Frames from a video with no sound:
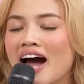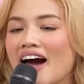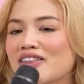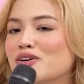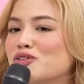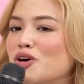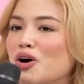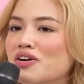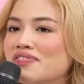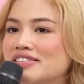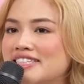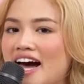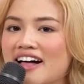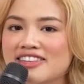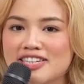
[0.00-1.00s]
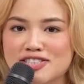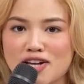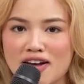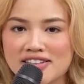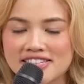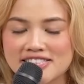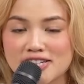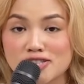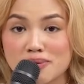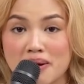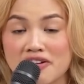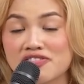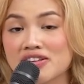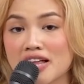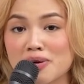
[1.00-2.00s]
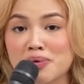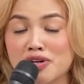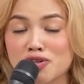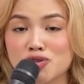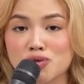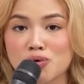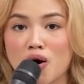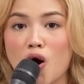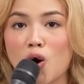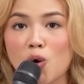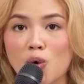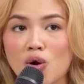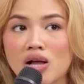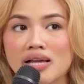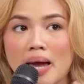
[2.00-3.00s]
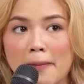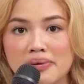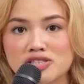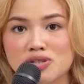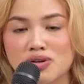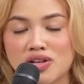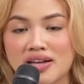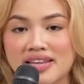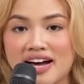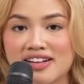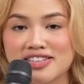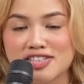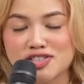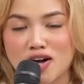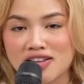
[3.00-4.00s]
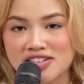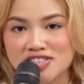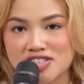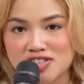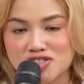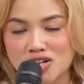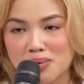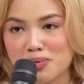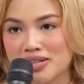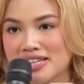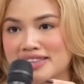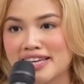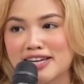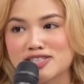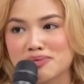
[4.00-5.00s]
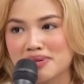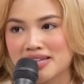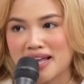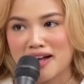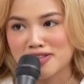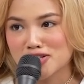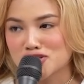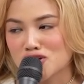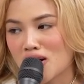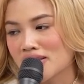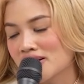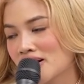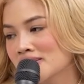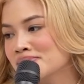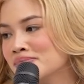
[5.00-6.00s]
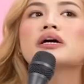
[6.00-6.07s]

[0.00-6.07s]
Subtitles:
I don't know if it's eldest daughter syndrome. I feel like we could do a whole episode on eldest daughter syndrome, what it takes to be an eldest daughter.